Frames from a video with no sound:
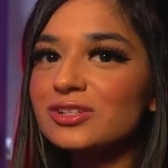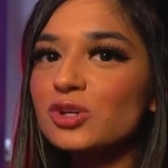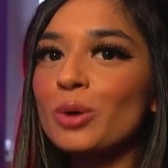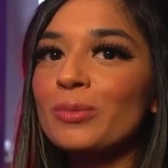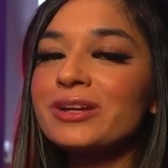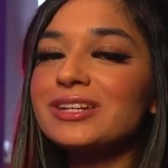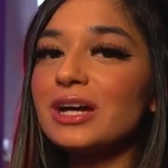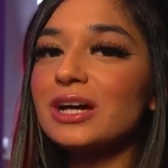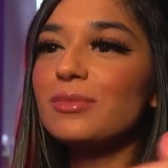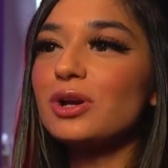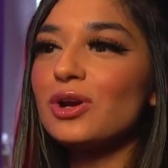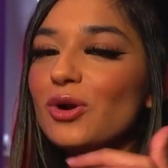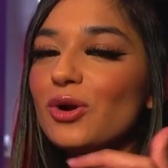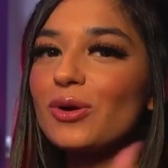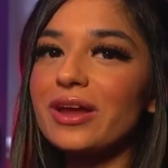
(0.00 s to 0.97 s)
comment down
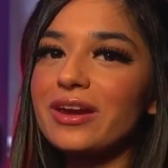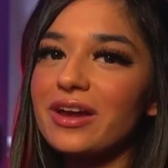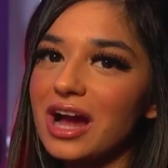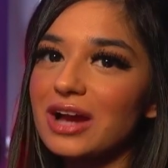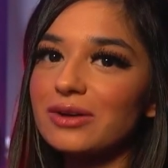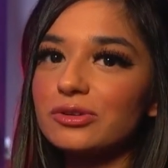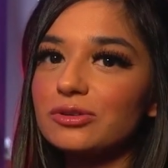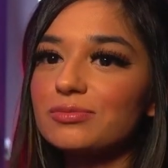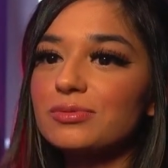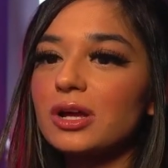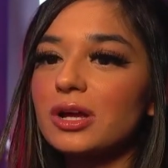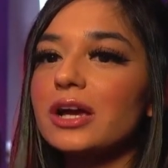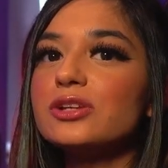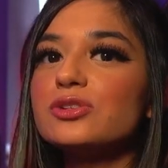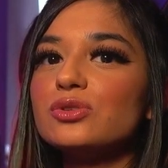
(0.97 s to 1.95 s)
below and I will
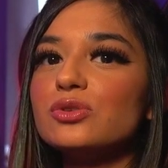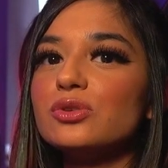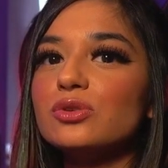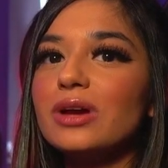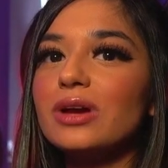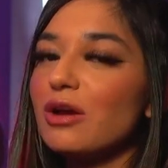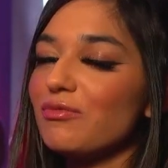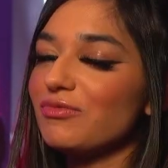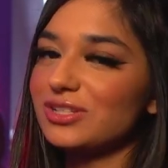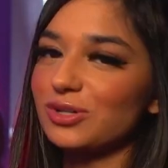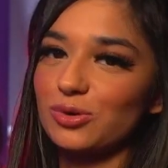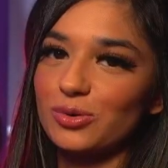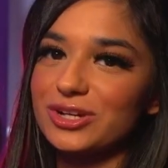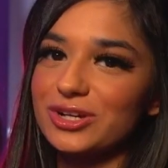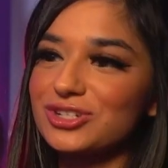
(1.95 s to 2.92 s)
reply to every
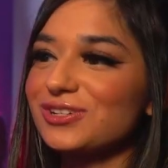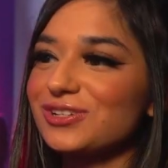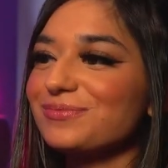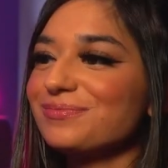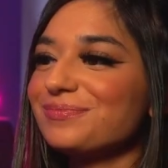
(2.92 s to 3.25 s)
single question.